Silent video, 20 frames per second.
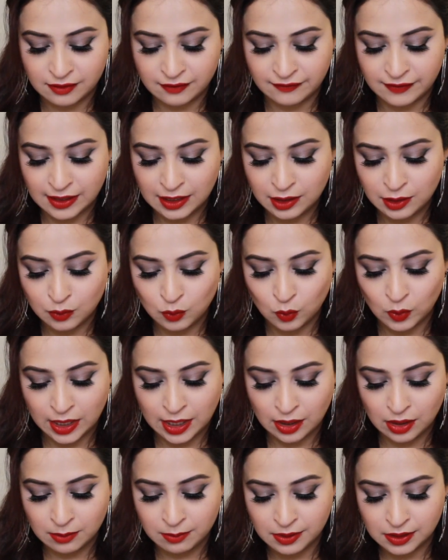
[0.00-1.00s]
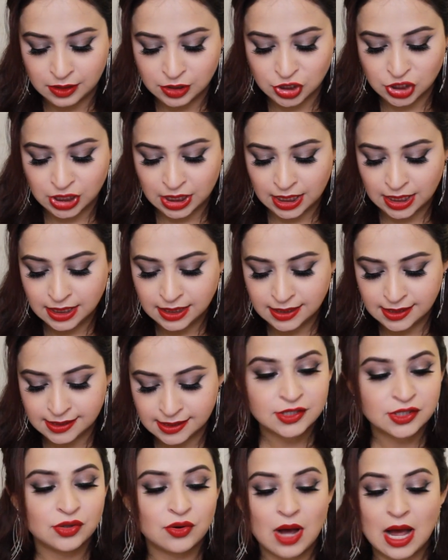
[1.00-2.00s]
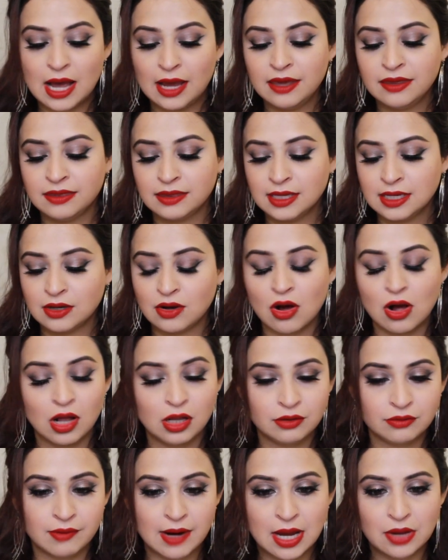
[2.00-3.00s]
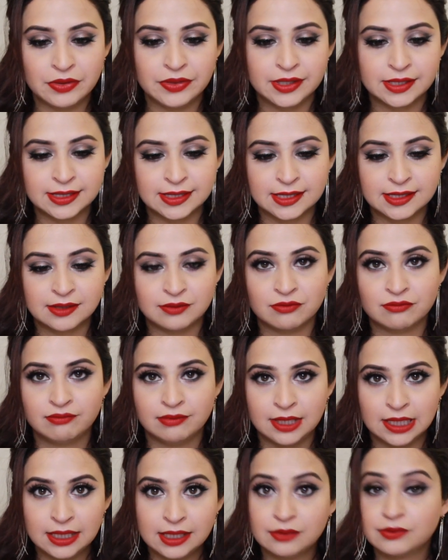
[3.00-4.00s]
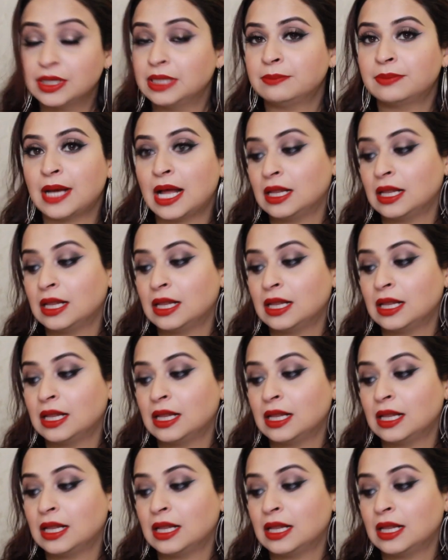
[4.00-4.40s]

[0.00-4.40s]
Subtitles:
They're very wearable shades. So I think all around this is a really great